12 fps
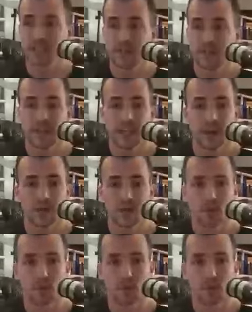see a video in
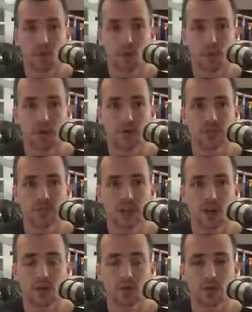the group or a post
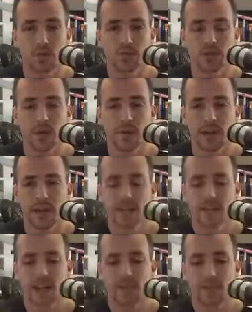in our group. So
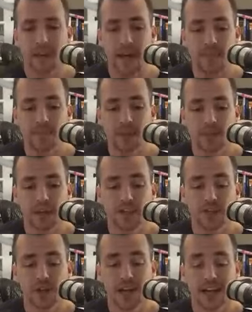aside from that, make
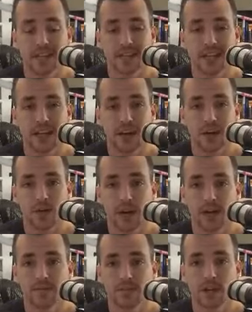sure you guys stay
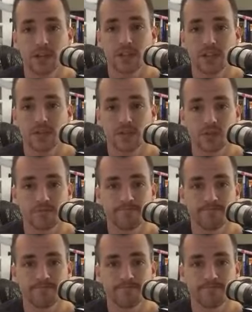hungry. I'll see you soon.